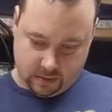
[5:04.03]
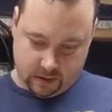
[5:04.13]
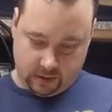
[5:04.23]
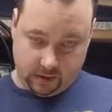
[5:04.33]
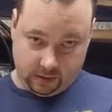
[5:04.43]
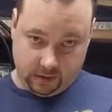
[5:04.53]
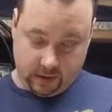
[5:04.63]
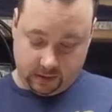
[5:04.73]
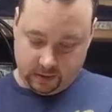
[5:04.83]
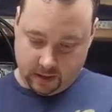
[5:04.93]
and then
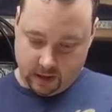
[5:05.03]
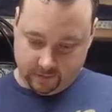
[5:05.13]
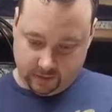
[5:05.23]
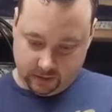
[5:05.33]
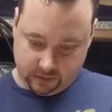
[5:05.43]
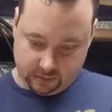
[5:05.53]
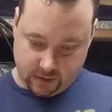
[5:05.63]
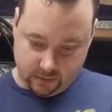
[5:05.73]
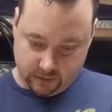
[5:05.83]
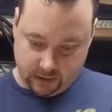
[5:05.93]
cut 1/2 inch
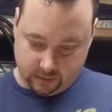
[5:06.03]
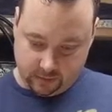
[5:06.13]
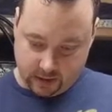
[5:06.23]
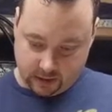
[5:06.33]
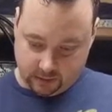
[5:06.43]
around the outline.